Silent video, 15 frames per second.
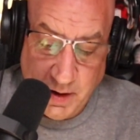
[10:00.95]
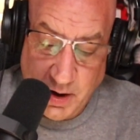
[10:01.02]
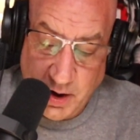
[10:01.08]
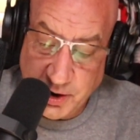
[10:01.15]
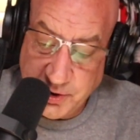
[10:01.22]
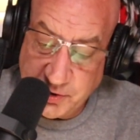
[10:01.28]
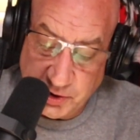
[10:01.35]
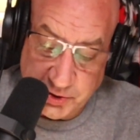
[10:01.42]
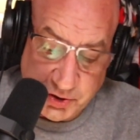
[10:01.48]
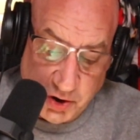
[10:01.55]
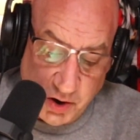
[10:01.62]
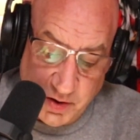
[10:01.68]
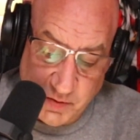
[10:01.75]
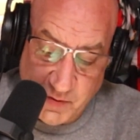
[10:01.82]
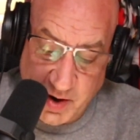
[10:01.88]
are just
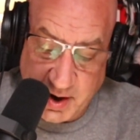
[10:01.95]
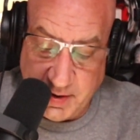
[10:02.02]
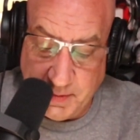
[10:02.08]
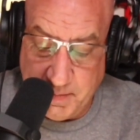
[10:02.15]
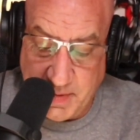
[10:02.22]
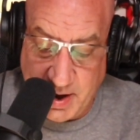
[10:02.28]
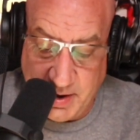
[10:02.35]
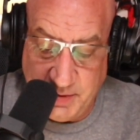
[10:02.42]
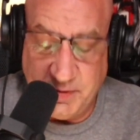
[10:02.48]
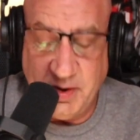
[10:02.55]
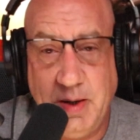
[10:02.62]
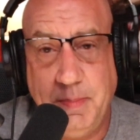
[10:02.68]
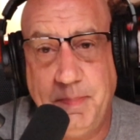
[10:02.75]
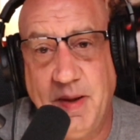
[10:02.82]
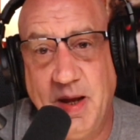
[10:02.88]
going to recommend
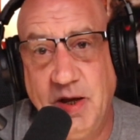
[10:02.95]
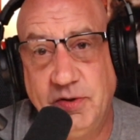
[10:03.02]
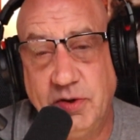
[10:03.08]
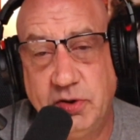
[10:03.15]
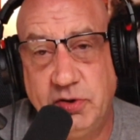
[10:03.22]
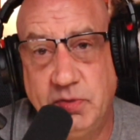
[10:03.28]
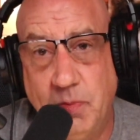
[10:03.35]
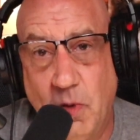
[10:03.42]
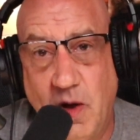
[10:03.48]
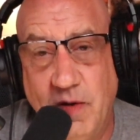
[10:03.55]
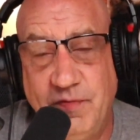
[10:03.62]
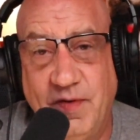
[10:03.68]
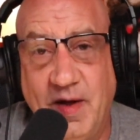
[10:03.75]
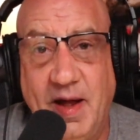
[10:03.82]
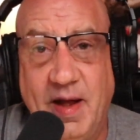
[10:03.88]
pays a small
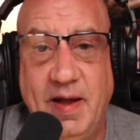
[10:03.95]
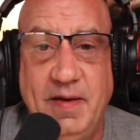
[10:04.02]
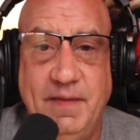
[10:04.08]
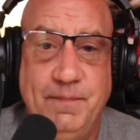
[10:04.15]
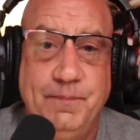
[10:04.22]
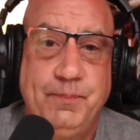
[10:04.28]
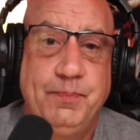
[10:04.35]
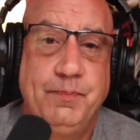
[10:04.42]
fine